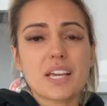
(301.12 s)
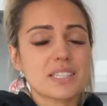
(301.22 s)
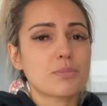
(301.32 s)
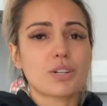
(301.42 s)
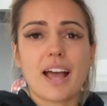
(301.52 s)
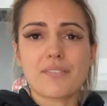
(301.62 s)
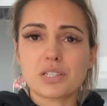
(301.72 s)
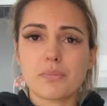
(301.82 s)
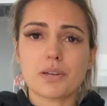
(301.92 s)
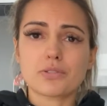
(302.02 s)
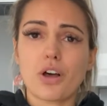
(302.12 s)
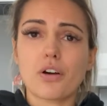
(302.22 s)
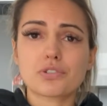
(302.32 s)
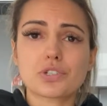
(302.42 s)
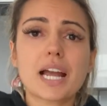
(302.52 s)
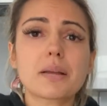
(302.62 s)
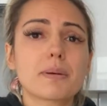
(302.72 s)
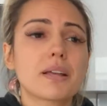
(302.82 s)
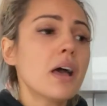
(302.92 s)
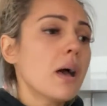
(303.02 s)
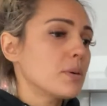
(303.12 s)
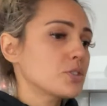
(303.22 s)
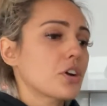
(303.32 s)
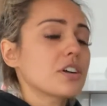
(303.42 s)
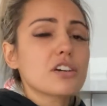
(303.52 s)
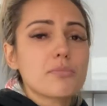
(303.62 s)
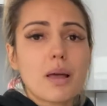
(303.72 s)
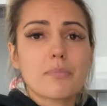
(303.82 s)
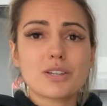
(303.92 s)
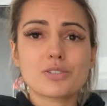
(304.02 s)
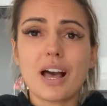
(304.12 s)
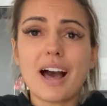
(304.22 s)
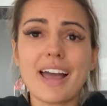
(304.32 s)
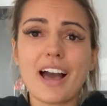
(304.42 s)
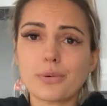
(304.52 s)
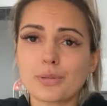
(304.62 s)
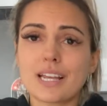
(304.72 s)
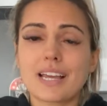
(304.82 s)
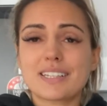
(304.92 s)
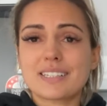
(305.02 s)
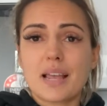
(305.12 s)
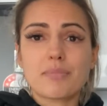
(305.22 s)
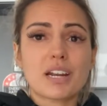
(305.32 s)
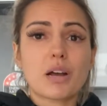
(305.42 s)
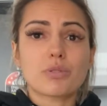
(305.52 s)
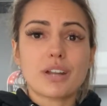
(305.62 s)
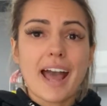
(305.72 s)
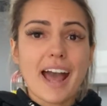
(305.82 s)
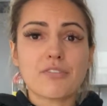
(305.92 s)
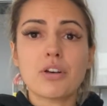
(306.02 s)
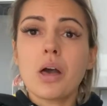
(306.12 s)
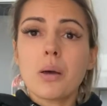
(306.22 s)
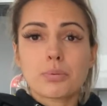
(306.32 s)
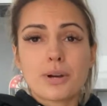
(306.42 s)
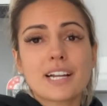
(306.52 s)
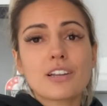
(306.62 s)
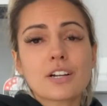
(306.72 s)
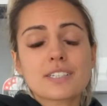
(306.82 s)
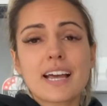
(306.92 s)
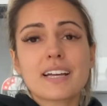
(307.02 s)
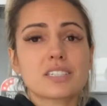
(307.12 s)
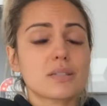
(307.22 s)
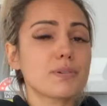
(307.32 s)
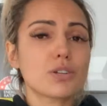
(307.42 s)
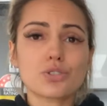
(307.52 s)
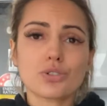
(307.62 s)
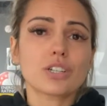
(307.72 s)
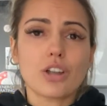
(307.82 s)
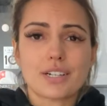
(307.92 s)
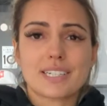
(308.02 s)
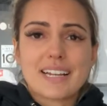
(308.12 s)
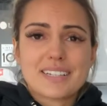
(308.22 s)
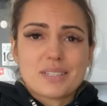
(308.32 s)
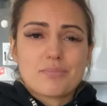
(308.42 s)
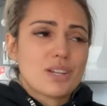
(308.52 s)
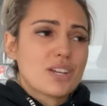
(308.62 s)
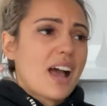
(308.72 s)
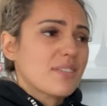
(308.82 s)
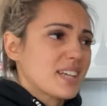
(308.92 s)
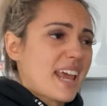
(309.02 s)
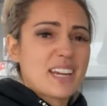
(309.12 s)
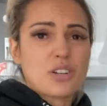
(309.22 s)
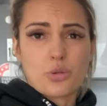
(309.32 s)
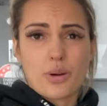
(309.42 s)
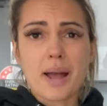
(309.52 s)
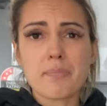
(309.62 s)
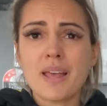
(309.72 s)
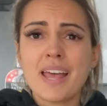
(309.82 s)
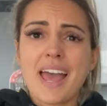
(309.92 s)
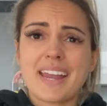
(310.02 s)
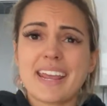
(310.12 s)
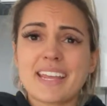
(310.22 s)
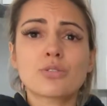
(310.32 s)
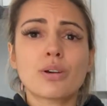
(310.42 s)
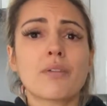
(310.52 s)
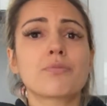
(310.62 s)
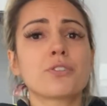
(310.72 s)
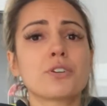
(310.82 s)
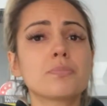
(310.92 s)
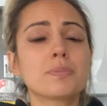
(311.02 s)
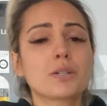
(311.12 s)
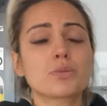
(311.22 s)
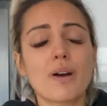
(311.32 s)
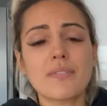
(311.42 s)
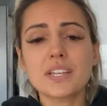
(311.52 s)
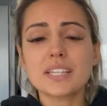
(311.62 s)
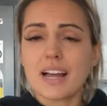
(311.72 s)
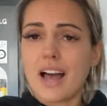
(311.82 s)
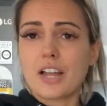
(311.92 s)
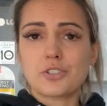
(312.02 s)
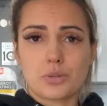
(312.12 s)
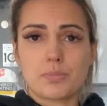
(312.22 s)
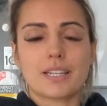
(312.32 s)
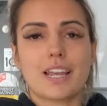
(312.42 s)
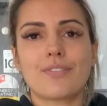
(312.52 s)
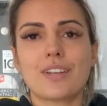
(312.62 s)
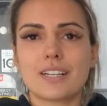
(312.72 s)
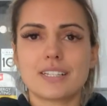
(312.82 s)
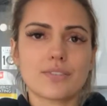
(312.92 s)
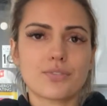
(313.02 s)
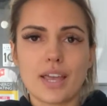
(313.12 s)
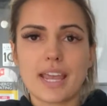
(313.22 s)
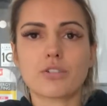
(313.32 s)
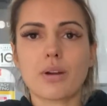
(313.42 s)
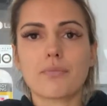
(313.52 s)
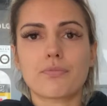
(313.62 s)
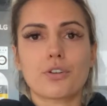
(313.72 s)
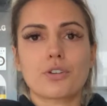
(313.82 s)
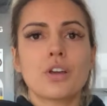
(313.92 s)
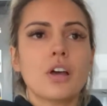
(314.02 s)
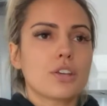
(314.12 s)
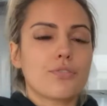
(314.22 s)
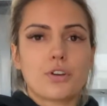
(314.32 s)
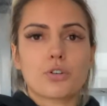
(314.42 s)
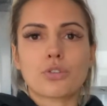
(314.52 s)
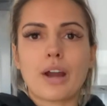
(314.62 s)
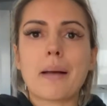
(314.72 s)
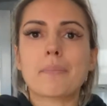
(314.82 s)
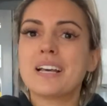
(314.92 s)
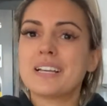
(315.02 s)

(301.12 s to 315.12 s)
yes, I'm going to have some meals off track, but majority of my meals are healthy and the same that I would have pre-lockdown. Just because you're in lockdown doesn't mean you have to eat crap and eat crap food, because one thing that I do believe in is if you eat crap food, you feel crap.